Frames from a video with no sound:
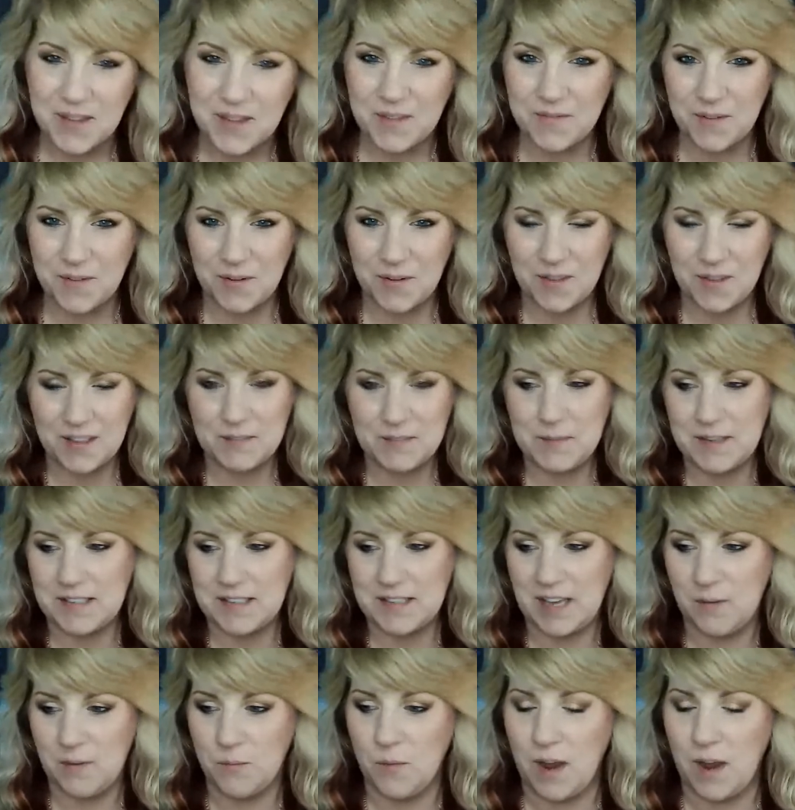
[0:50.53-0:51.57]
for this
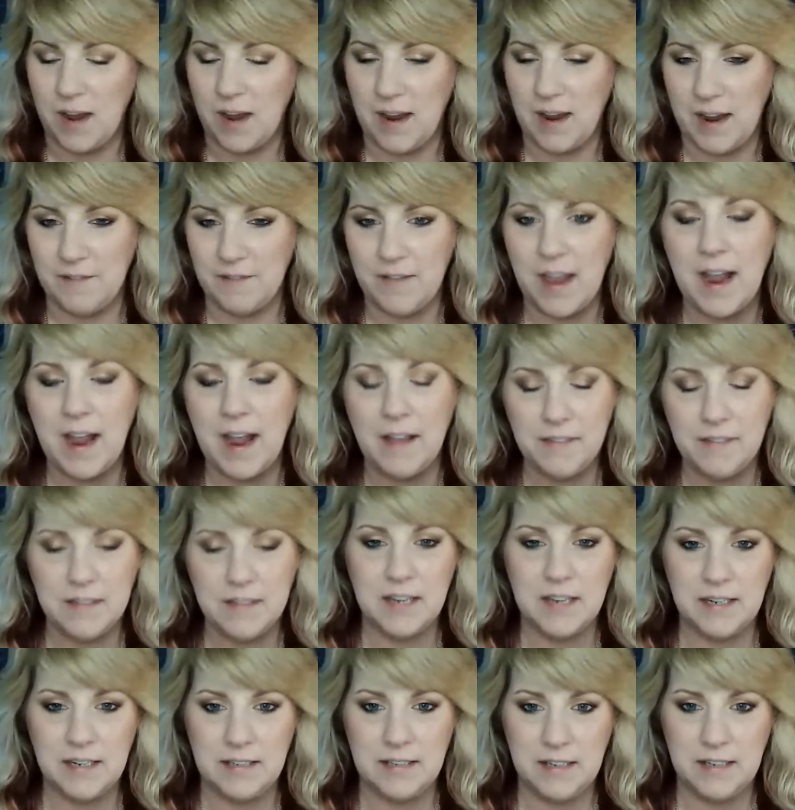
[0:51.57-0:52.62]
because I've had
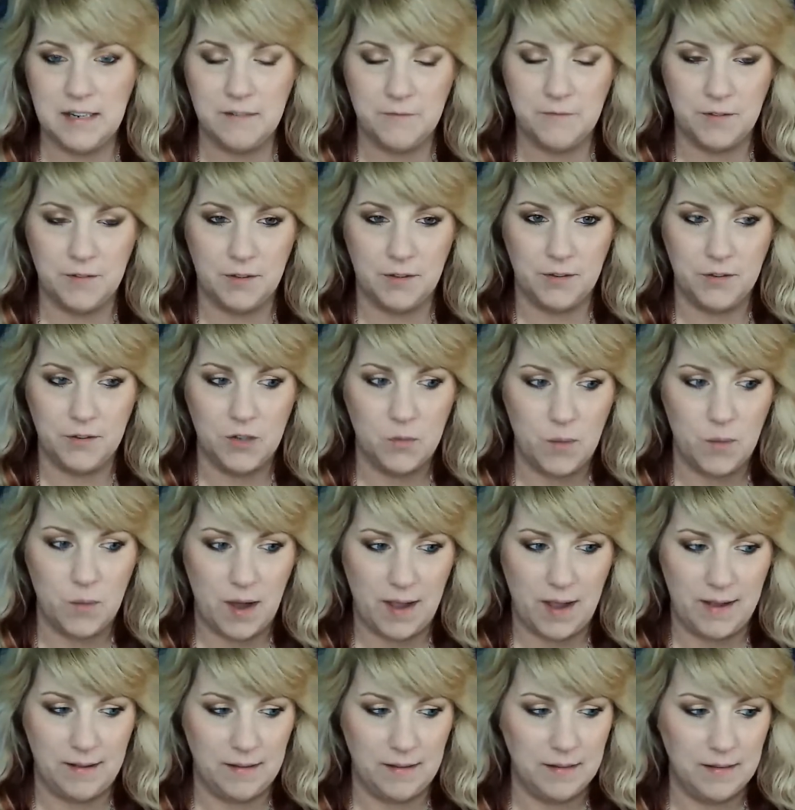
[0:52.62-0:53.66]
this idea for a little
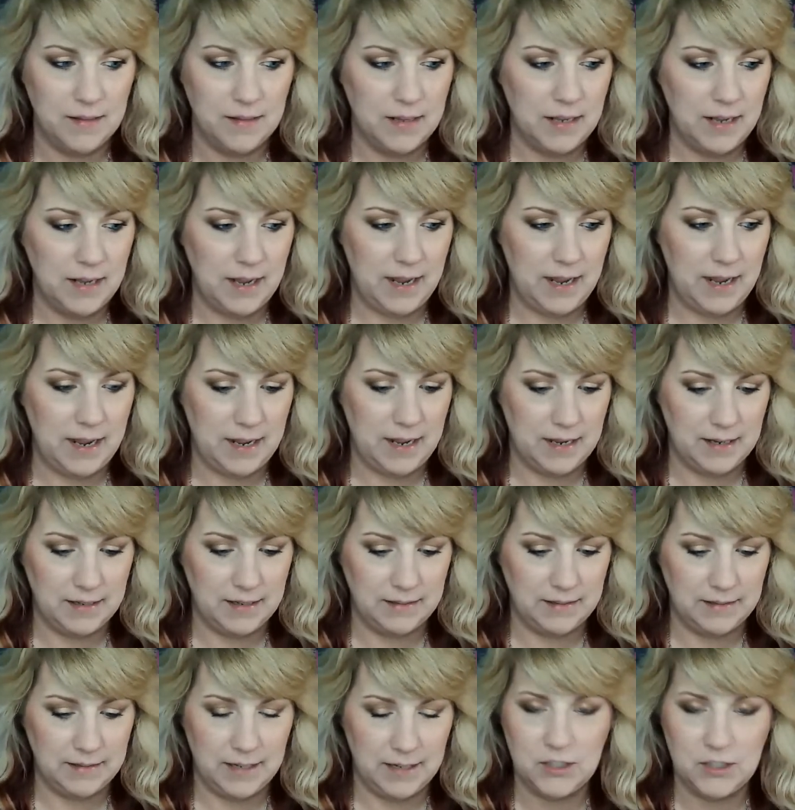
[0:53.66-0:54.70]
while
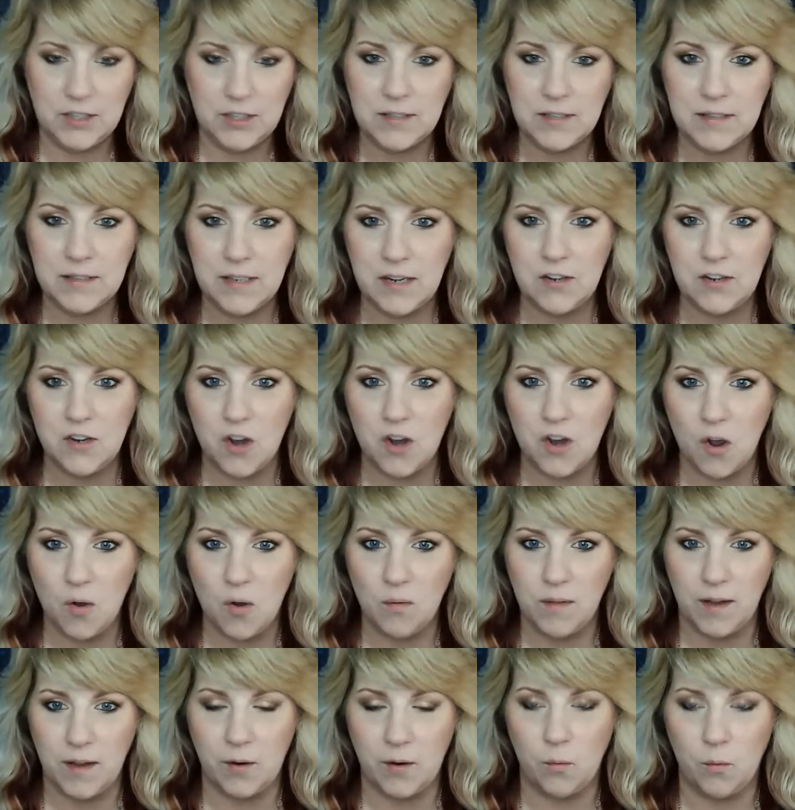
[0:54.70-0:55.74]
and I just didn't know
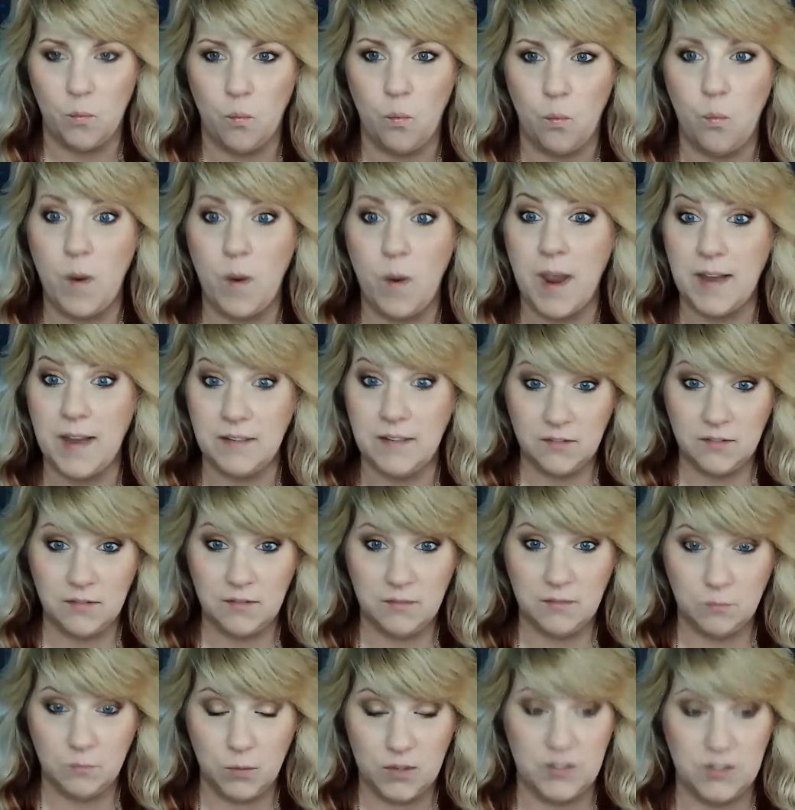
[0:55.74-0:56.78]
like when
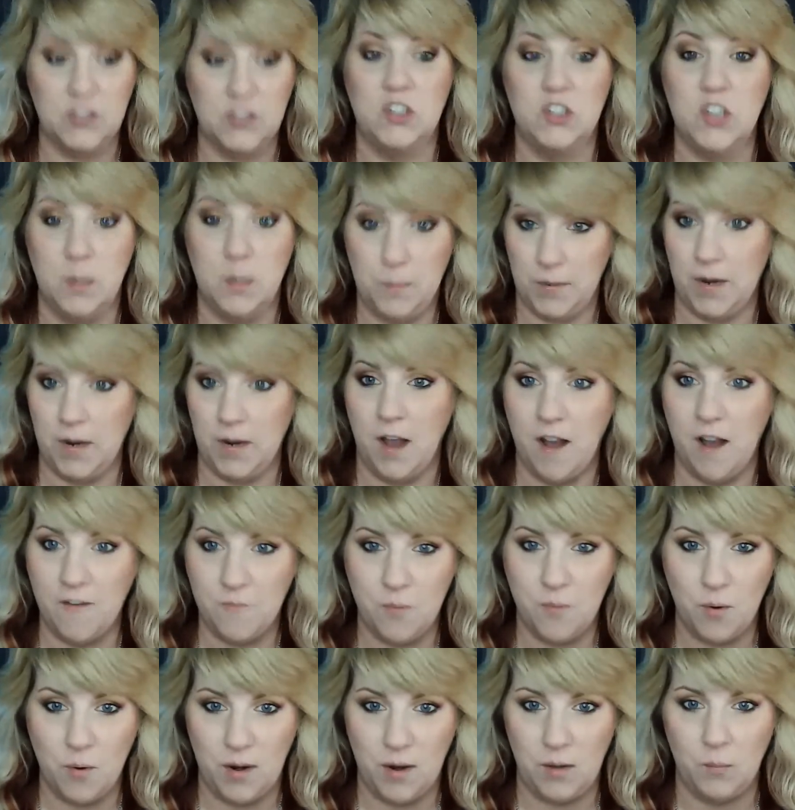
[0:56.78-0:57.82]
was the jumping
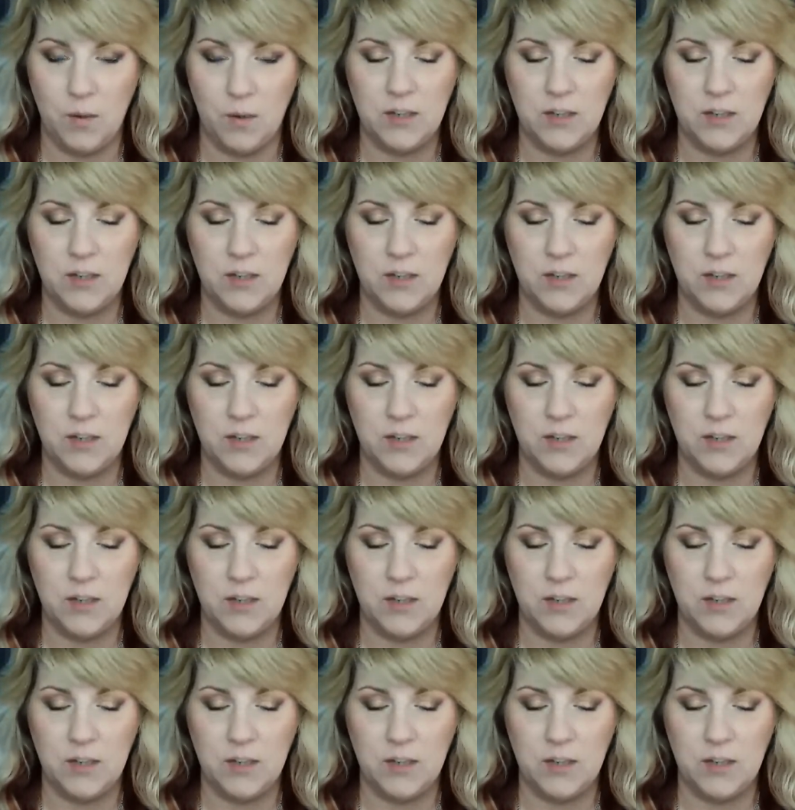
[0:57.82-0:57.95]
off point.